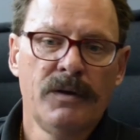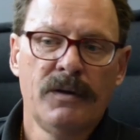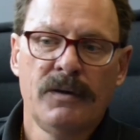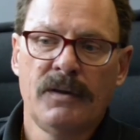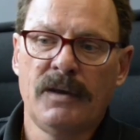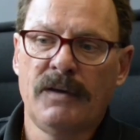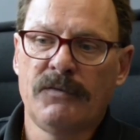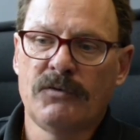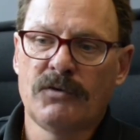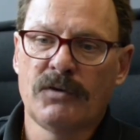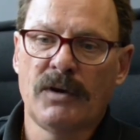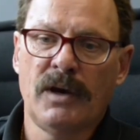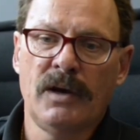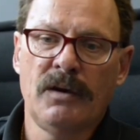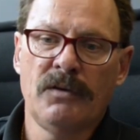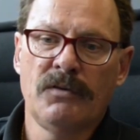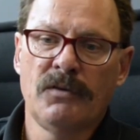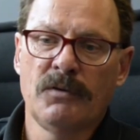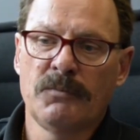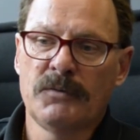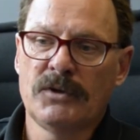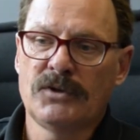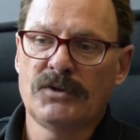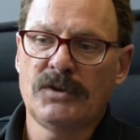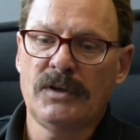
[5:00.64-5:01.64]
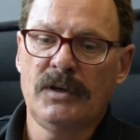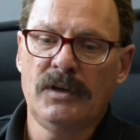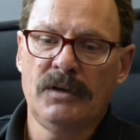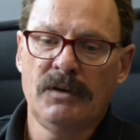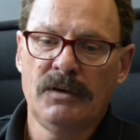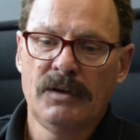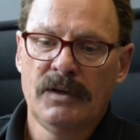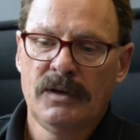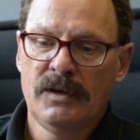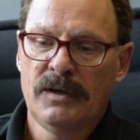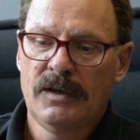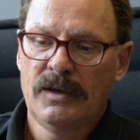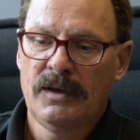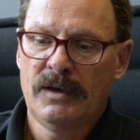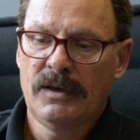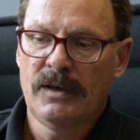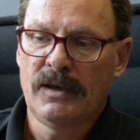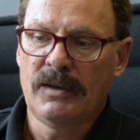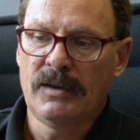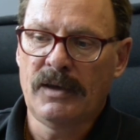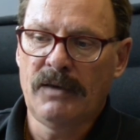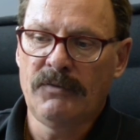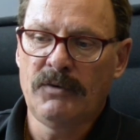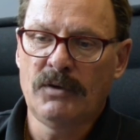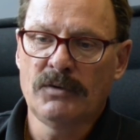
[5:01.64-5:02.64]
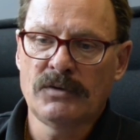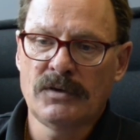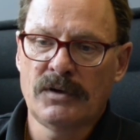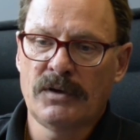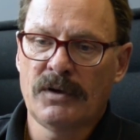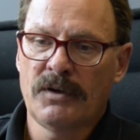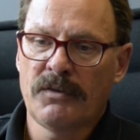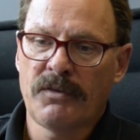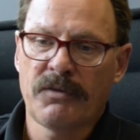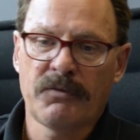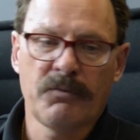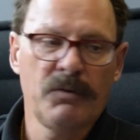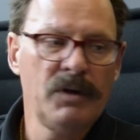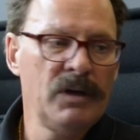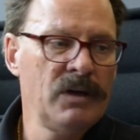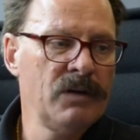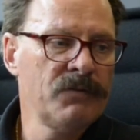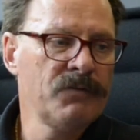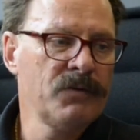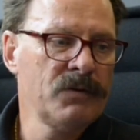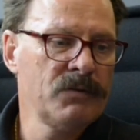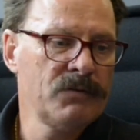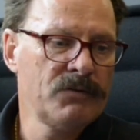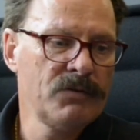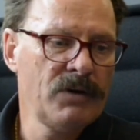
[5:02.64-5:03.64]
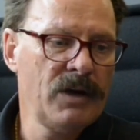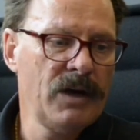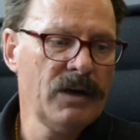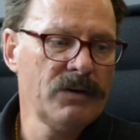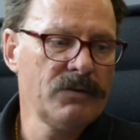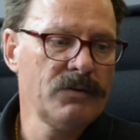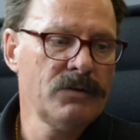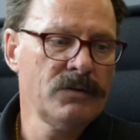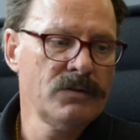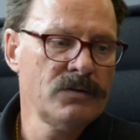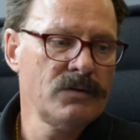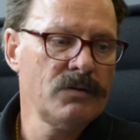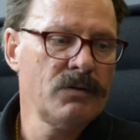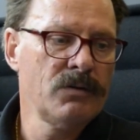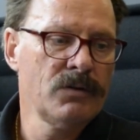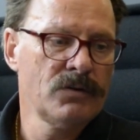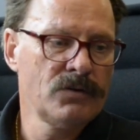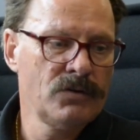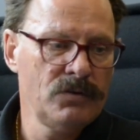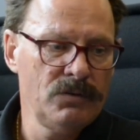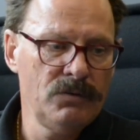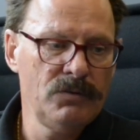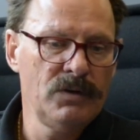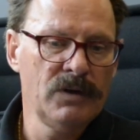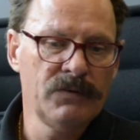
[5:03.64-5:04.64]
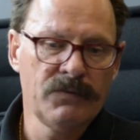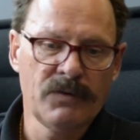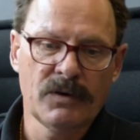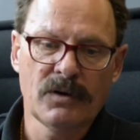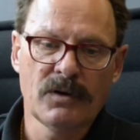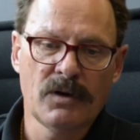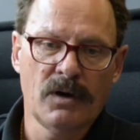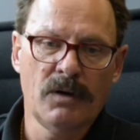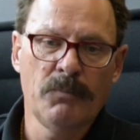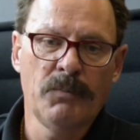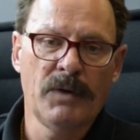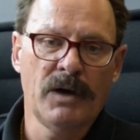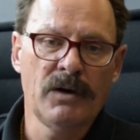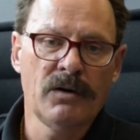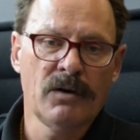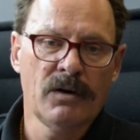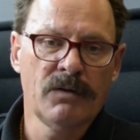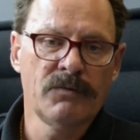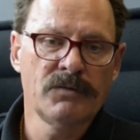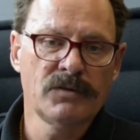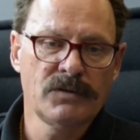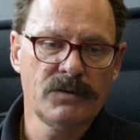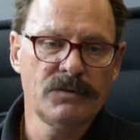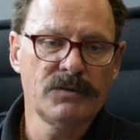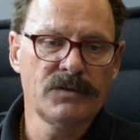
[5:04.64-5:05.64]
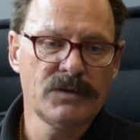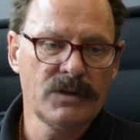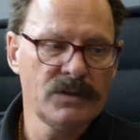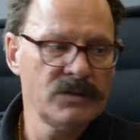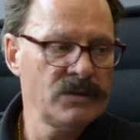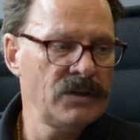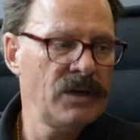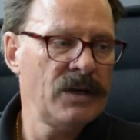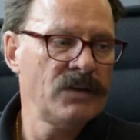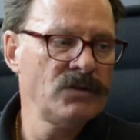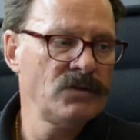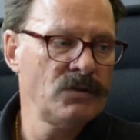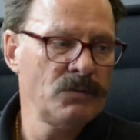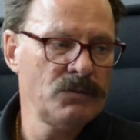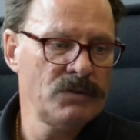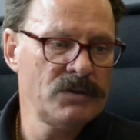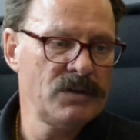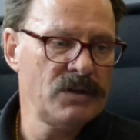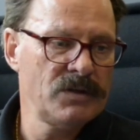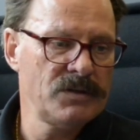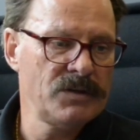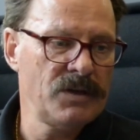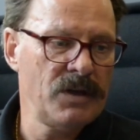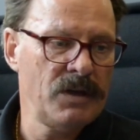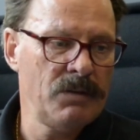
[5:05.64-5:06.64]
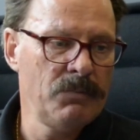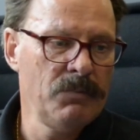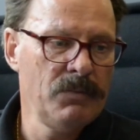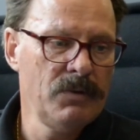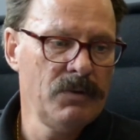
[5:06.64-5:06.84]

they've traded their machine and they've used it on 3 different tractors or 2 different combine harvesters because the engine was the same.